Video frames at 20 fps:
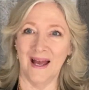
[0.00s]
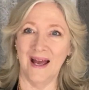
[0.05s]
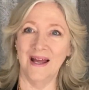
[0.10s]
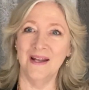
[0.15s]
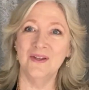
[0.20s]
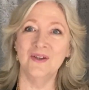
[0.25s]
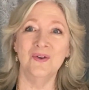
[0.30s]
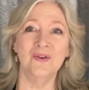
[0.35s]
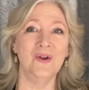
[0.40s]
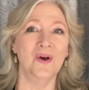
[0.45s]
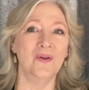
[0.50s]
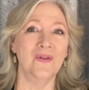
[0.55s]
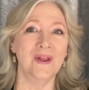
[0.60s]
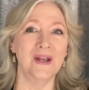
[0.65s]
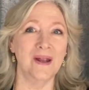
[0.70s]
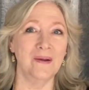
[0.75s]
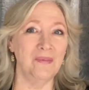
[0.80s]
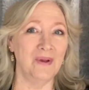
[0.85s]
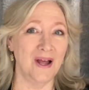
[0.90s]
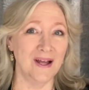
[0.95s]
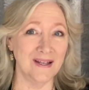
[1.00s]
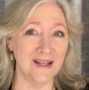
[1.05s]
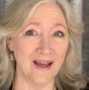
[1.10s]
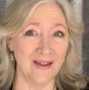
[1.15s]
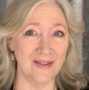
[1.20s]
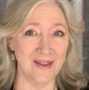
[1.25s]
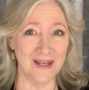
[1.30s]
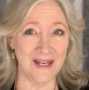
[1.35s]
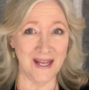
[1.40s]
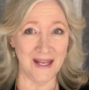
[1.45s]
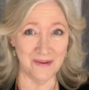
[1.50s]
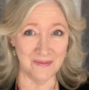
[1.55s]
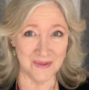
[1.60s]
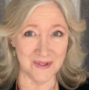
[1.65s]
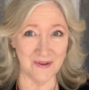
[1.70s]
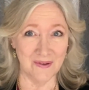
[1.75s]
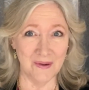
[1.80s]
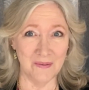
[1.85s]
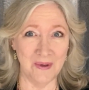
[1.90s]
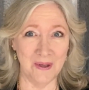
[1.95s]
And do know that I blocked out the names
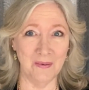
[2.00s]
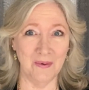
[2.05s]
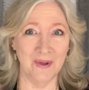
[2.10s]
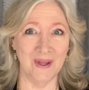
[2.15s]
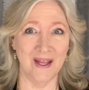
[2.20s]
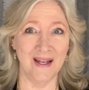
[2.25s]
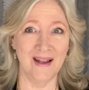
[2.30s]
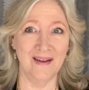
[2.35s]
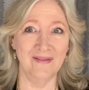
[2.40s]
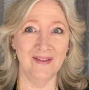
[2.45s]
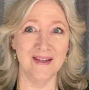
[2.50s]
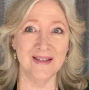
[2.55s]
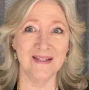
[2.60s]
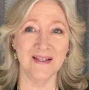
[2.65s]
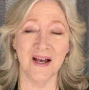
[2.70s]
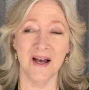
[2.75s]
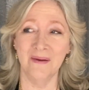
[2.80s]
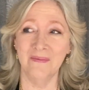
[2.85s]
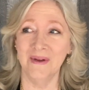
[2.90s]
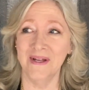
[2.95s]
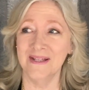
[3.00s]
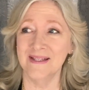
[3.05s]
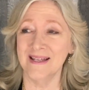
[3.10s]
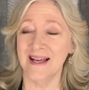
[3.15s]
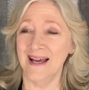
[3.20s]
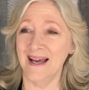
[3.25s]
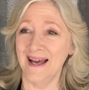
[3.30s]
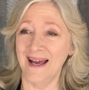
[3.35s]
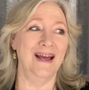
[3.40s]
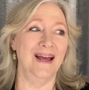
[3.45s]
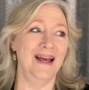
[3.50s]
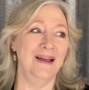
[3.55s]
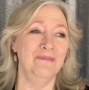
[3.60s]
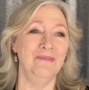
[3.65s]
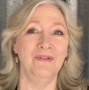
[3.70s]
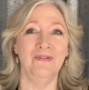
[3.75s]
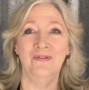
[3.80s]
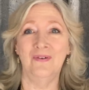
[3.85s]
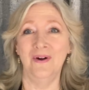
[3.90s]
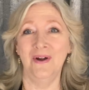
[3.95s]
of the people that left these comments. And
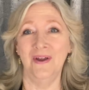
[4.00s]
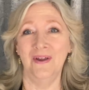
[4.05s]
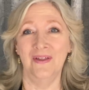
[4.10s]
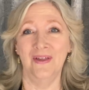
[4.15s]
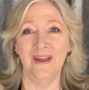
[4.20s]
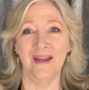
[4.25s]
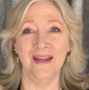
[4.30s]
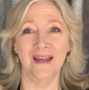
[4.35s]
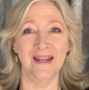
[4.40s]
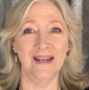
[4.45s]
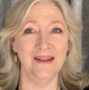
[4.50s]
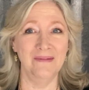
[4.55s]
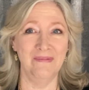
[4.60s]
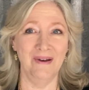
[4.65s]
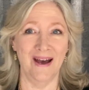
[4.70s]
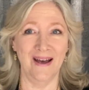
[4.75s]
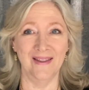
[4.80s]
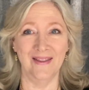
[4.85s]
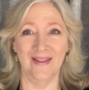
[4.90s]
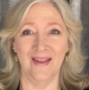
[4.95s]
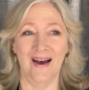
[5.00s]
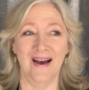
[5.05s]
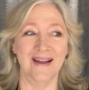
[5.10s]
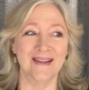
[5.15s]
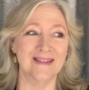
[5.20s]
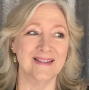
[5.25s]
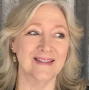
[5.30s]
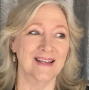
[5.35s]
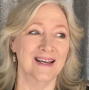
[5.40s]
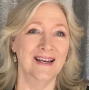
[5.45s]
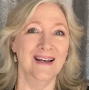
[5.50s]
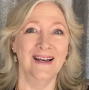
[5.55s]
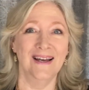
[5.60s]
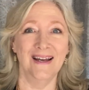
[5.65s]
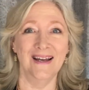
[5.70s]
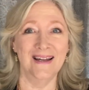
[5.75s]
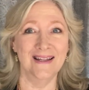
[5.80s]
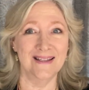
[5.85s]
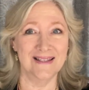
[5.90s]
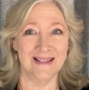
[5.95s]
before you think any bad thoughts,
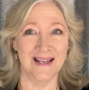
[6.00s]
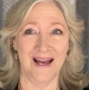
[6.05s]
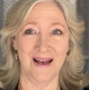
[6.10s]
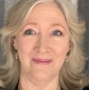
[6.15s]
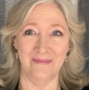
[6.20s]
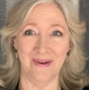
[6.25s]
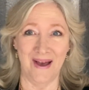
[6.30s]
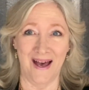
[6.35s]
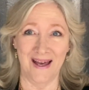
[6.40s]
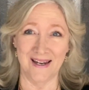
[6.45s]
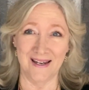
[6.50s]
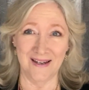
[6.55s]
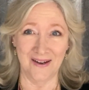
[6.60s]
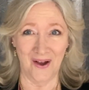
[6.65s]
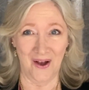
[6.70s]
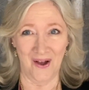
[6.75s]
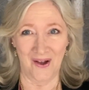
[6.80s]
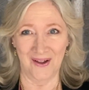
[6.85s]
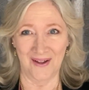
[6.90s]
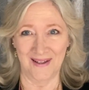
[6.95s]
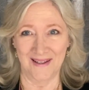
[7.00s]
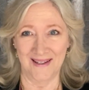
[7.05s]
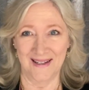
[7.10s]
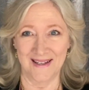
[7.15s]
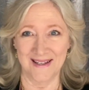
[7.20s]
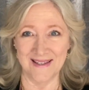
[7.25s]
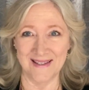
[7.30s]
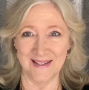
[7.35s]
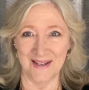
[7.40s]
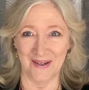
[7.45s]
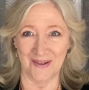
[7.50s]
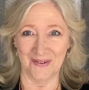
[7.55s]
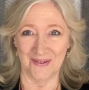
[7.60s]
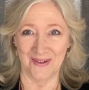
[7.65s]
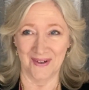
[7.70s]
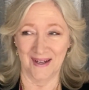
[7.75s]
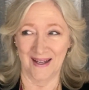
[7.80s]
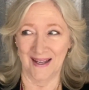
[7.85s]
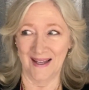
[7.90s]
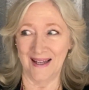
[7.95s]
it's not bad at all. So
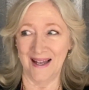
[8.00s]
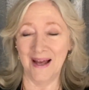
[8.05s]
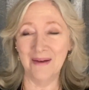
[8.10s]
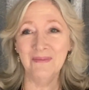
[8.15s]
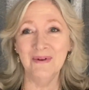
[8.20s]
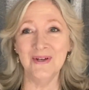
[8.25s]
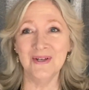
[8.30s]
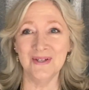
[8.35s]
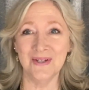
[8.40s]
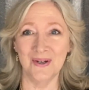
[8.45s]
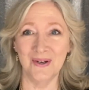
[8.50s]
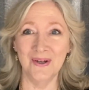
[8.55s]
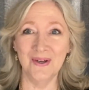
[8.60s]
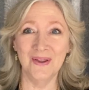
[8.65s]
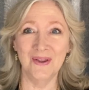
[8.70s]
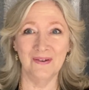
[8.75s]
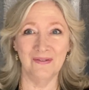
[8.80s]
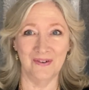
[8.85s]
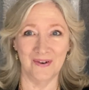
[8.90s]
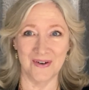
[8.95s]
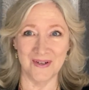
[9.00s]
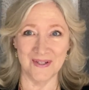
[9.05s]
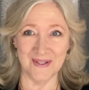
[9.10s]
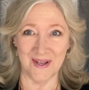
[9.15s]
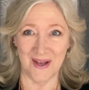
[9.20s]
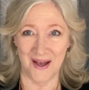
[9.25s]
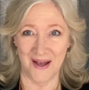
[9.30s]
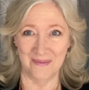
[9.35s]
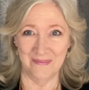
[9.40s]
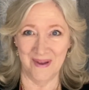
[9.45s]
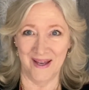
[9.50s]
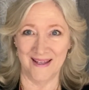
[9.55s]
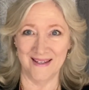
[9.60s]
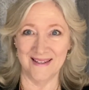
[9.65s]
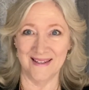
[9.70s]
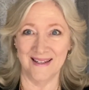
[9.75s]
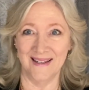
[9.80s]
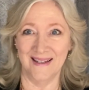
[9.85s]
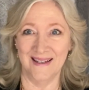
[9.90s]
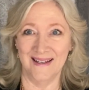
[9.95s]
let me show you the first
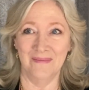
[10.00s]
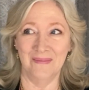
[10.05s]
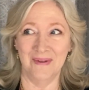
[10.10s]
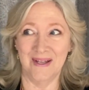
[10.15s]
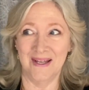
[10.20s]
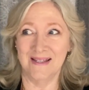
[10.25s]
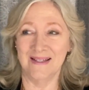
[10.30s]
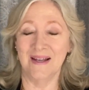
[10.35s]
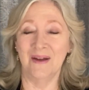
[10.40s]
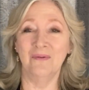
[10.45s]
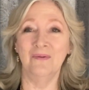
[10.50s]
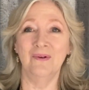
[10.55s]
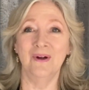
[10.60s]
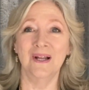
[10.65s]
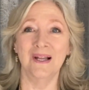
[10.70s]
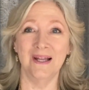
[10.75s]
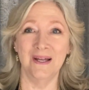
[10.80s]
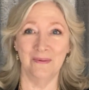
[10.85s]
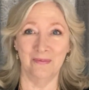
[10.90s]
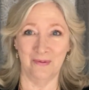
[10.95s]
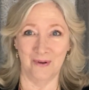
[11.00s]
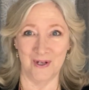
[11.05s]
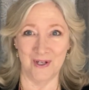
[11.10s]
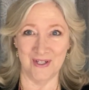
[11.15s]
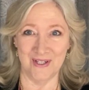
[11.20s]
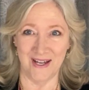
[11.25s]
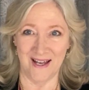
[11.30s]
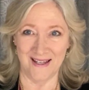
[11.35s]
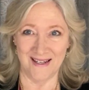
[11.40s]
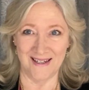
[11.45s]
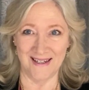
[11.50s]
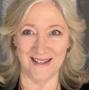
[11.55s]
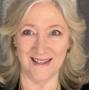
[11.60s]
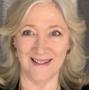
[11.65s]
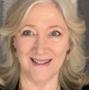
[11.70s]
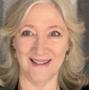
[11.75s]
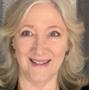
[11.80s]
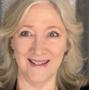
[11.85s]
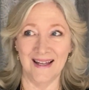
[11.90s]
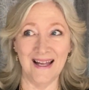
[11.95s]
comment because I really appreciated it,
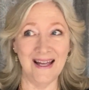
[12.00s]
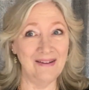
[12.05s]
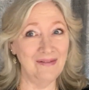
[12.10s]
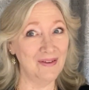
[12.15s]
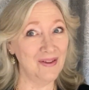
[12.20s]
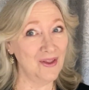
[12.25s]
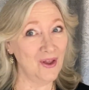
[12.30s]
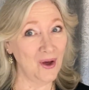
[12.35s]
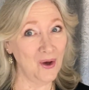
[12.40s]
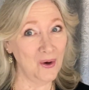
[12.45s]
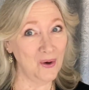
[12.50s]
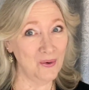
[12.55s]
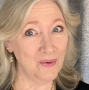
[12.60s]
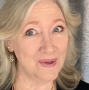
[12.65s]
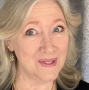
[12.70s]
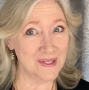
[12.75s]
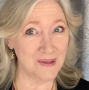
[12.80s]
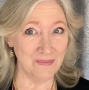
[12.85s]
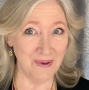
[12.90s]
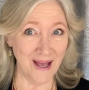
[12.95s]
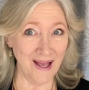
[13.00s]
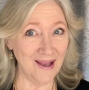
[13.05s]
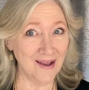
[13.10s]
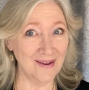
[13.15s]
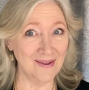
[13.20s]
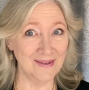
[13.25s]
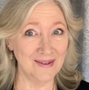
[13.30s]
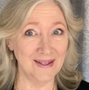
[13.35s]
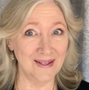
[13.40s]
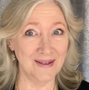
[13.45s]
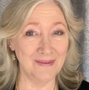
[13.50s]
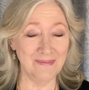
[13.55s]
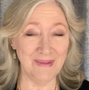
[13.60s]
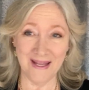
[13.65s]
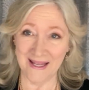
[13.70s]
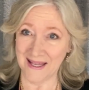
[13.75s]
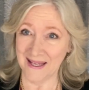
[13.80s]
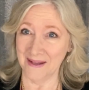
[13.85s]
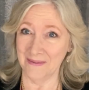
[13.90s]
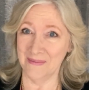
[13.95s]
even though it was about
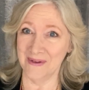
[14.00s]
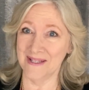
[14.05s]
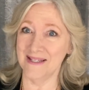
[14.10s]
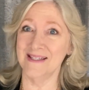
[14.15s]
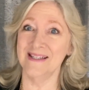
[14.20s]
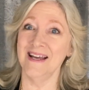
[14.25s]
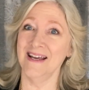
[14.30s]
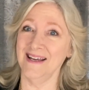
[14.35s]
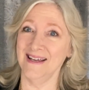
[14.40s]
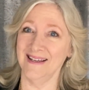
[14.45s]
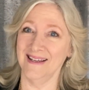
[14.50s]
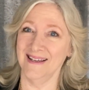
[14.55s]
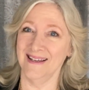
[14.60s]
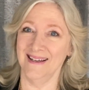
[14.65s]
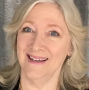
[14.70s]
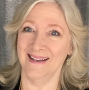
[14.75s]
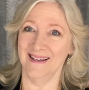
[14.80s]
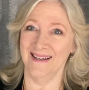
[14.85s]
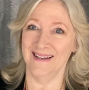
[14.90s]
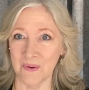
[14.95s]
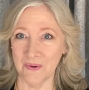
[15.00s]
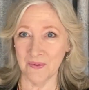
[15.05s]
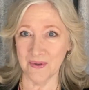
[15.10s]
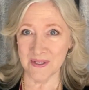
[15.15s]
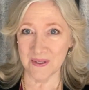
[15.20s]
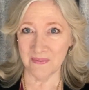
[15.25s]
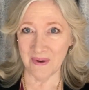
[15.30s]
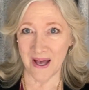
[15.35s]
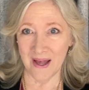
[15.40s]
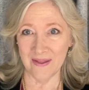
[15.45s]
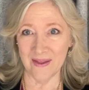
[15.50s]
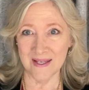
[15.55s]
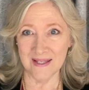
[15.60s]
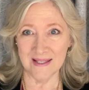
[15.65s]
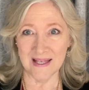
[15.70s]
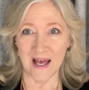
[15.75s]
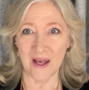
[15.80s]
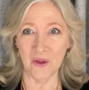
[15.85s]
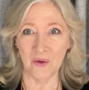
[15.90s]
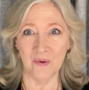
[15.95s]
making a mistake. One was about the
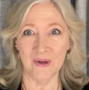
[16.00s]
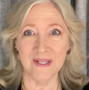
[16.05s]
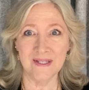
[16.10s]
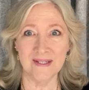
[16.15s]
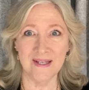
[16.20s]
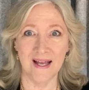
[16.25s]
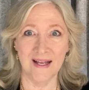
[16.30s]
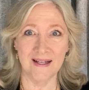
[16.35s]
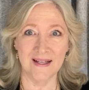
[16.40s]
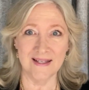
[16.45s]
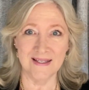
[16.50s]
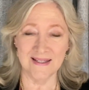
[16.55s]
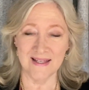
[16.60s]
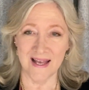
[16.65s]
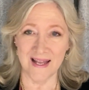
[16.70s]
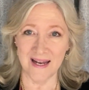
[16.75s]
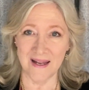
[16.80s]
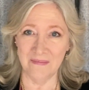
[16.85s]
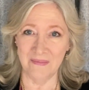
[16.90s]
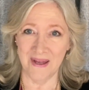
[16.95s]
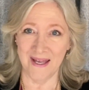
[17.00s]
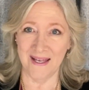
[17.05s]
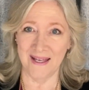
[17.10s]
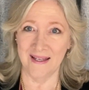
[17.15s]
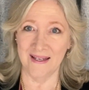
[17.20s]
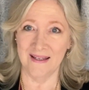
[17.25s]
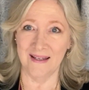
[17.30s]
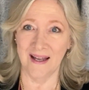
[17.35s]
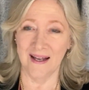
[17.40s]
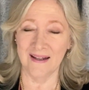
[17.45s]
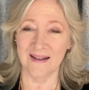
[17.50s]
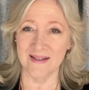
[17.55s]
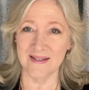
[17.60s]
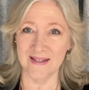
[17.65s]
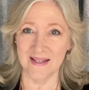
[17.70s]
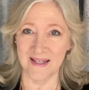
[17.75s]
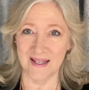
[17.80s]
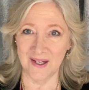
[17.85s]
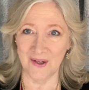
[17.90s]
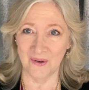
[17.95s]
Southwest necklace that I made, necklace
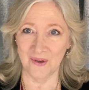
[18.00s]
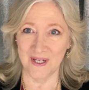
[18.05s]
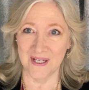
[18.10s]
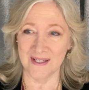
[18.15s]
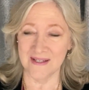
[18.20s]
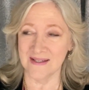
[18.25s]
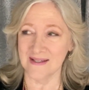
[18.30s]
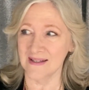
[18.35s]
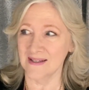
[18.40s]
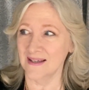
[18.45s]
and earrings.